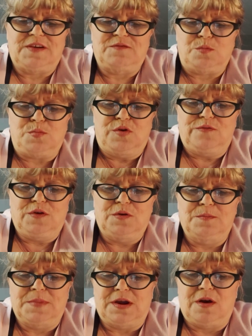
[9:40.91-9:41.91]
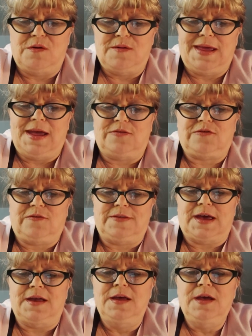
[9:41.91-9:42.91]
favorite perfume? But I already
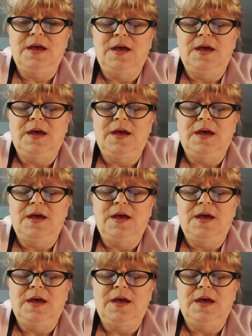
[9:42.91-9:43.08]
answered that.